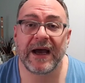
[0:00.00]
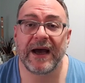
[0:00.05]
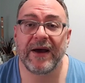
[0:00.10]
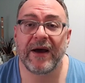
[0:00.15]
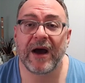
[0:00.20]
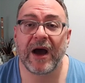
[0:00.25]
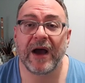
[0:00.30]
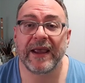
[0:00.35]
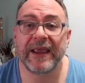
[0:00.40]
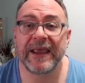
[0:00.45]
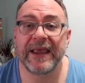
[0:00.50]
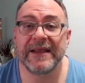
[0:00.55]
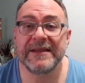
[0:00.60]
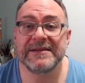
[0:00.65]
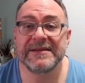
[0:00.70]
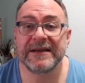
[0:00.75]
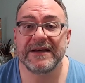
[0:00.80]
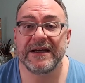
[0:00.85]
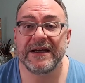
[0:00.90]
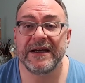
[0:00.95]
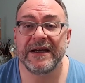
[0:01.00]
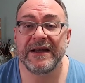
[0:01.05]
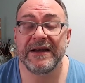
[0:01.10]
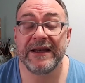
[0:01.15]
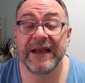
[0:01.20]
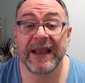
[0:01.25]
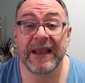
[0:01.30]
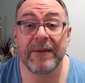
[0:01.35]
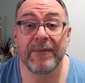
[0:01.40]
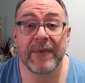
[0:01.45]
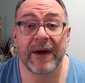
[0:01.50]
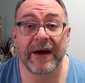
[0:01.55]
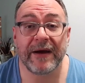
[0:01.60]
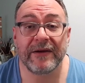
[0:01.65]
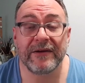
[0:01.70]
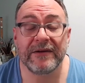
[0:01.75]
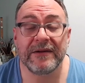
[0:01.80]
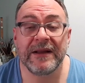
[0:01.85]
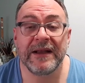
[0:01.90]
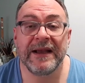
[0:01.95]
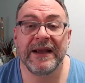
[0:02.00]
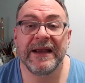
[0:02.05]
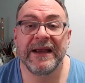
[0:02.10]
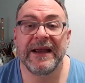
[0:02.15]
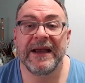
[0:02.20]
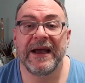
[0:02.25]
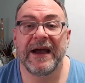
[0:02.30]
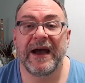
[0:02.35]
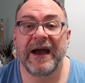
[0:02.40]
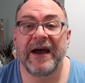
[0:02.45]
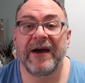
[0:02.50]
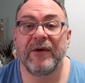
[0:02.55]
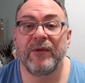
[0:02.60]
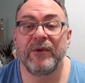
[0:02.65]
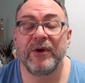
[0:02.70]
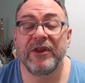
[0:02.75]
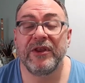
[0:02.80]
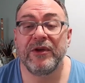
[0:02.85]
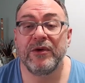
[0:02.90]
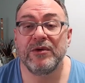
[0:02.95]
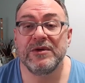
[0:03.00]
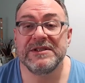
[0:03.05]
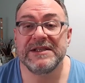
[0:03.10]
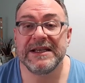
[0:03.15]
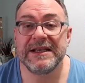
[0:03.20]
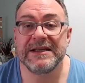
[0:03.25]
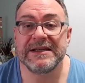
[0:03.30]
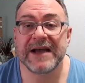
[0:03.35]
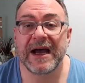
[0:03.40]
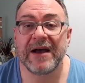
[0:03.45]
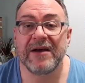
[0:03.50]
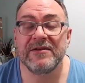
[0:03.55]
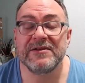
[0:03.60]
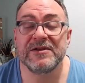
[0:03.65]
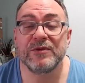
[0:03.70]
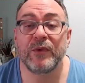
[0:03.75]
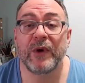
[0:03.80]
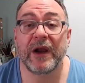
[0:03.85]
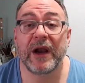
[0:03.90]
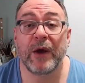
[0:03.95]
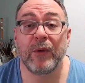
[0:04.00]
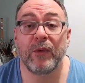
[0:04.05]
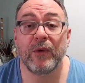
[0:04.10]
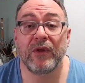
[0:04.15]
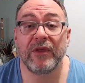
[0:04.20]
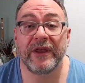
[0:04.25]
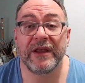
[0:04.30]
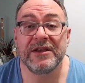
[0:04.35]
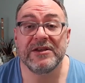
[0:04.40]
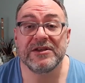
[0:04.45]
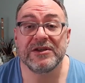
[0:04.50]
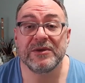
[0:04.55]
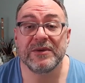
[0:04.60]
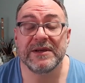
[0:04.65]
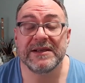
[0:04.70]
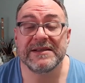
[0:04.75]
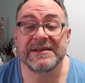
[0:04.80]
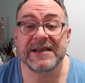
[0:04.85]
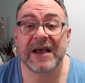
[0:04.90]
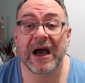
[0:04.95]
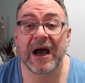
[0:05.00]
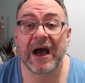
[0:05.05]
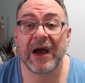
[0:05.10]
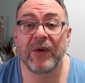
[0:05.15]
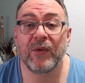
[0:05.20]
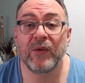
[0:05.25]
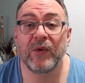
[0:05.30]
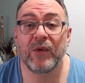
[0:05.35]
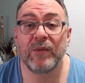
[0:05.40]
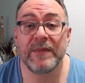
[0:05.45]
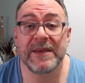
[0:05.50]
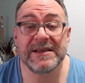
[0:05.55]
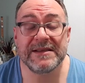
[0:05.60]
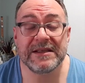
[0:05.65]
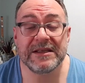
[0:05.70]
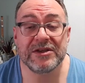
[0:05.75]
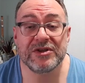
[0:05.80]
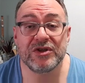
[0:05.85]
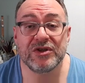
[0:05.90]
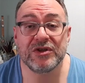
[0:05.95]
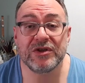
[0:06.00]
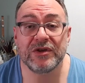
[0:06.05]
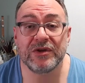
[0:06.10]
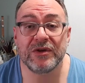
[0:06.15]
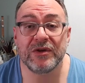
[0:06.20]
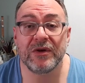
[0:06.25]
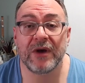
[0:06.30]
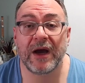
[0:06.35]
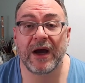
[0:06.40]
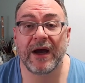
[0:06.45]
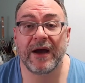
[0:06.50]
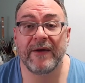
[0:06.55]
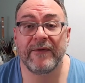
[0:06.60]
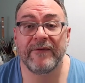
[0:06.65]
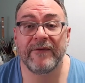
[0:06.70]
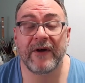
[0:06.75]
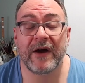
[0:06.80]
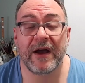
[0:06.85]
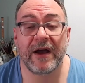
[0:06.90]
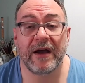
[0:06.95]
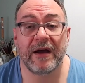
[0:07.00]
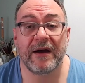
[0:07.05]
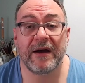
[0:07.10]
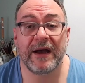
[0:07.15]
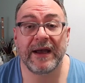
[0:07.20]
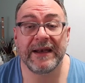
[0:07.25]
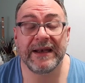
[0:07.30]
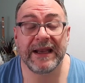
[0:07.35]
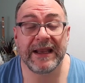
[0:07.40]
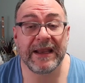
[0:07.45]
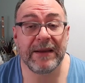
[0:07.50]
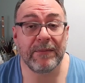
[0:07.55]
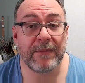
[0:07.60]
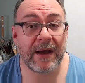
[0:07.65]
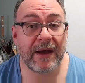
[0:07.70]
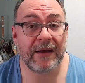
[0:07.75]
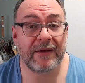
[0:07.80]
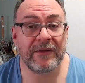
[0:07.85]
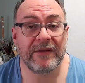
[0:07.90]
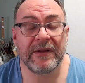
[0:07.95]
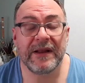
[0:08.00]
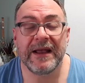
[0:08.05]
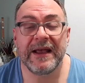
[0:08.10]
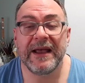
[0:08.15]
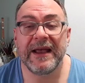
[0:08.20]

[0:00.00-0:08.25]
I get an email with your details. What I will then do is I will message you via an email.